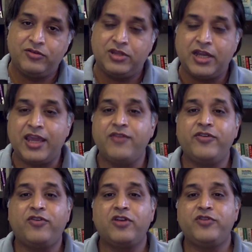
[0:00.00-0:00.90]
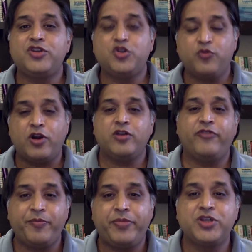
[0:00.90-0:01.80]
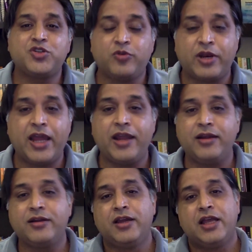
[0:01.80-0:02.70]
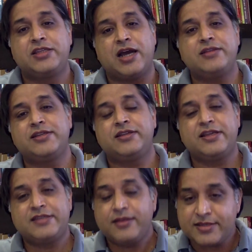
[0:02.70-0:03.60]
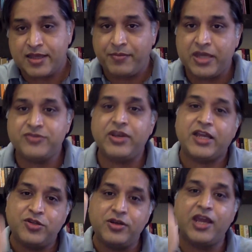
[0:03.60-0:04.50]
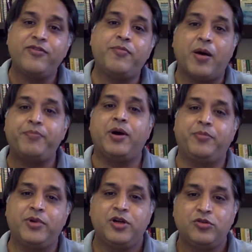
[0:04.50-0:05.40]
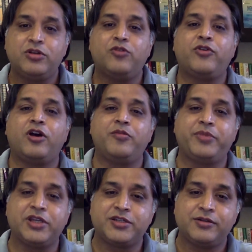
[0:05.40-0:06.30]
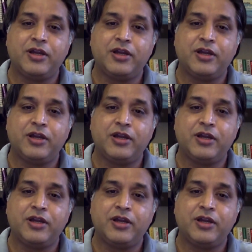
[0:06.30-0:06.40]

the keyword for which you want a web page to rank, chances are that this image will actually give a bump up to the overall page.